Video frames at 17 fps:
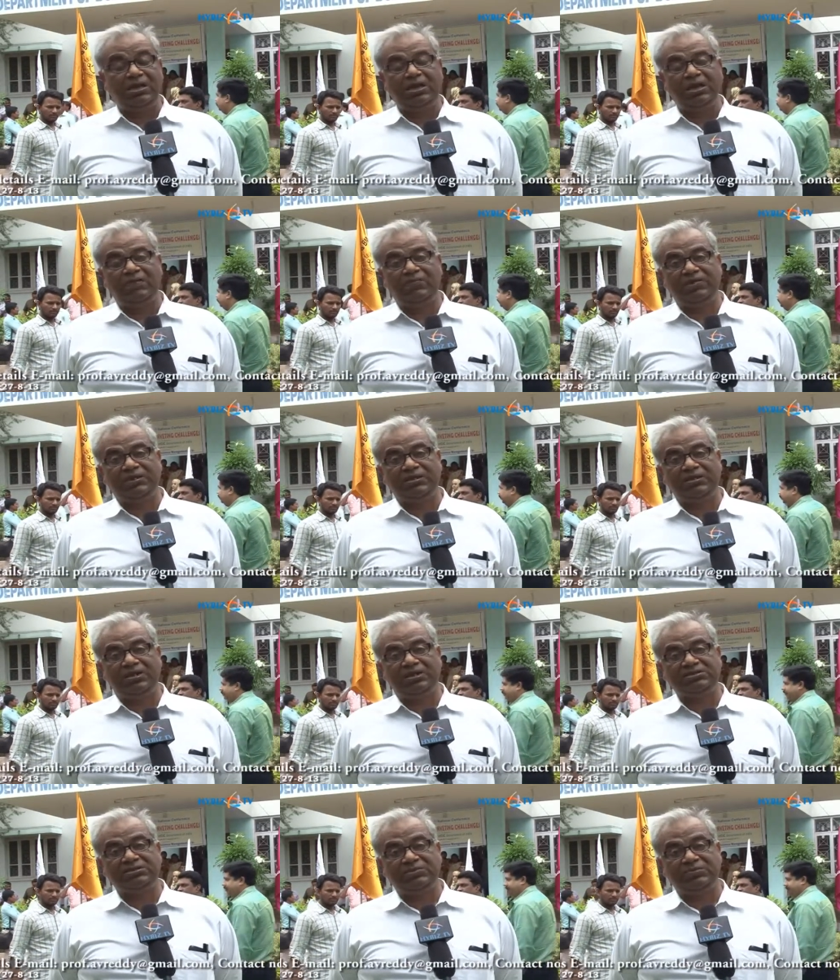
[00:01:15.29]
Even
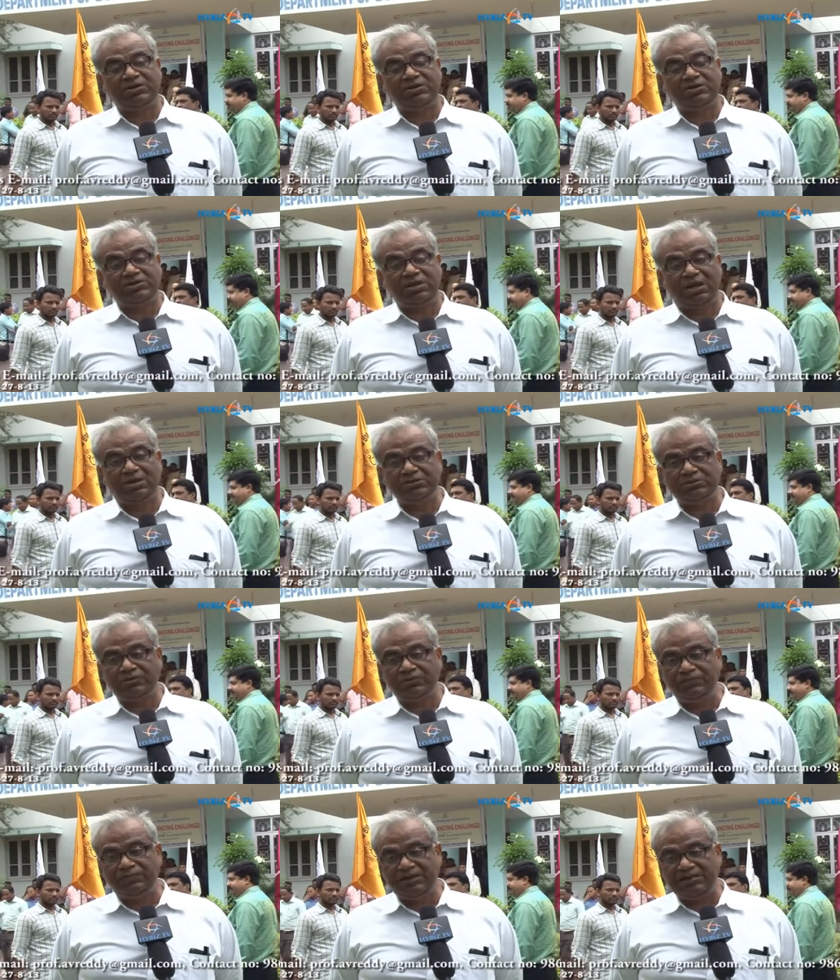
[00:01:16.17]
customer is
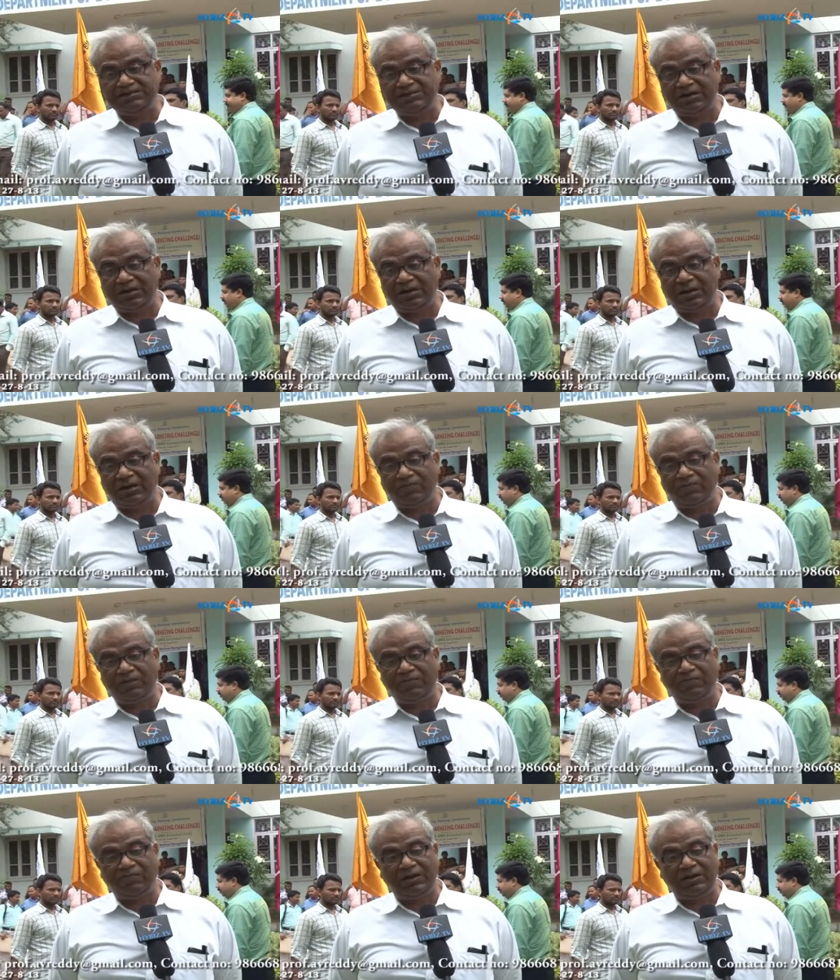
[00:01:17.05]
also facing a lot of
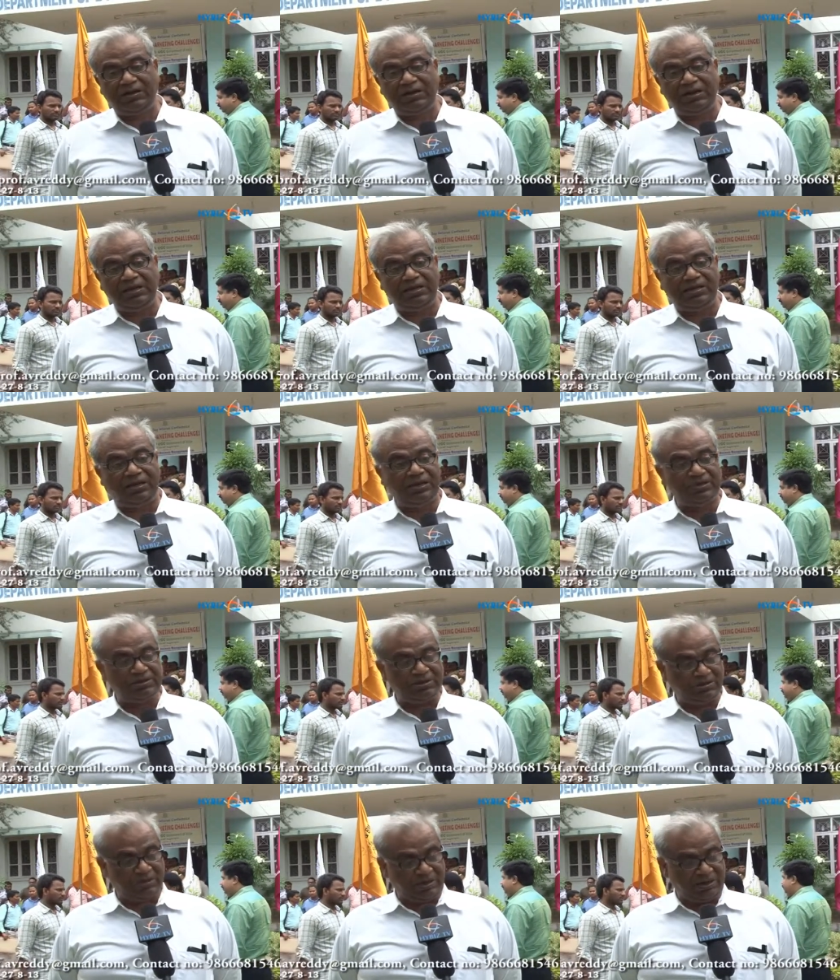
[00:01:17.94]
difficulty in
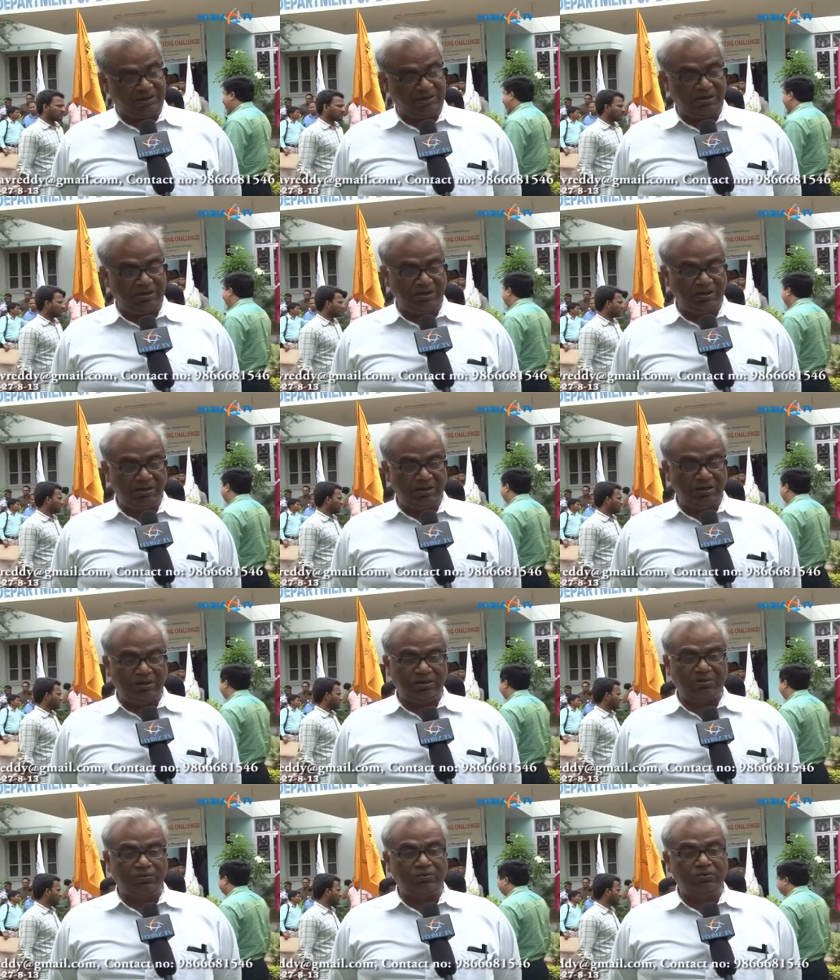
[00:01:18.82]
decision making
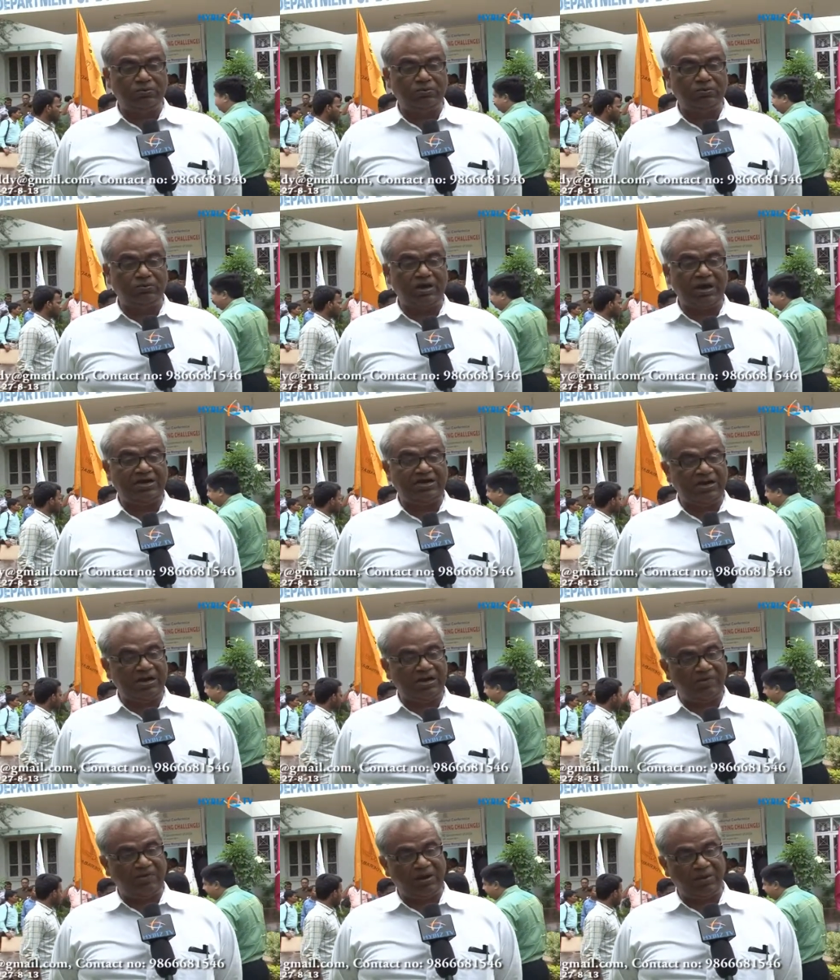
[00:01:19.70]
to
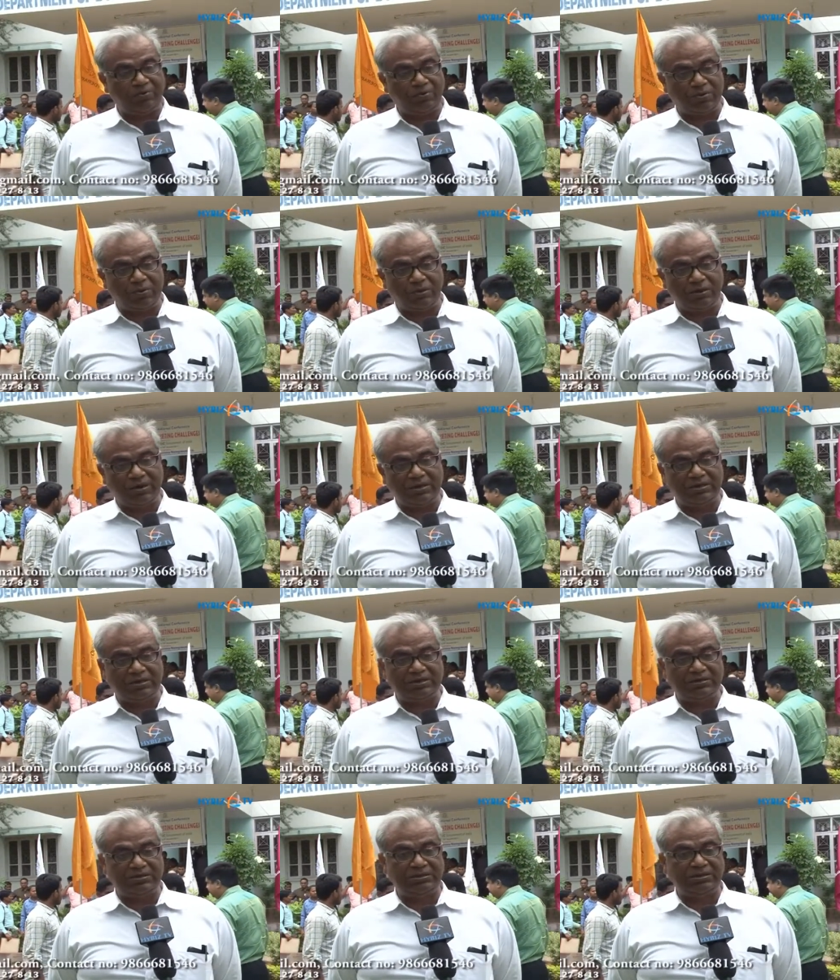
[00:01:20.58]
identify a product, uh,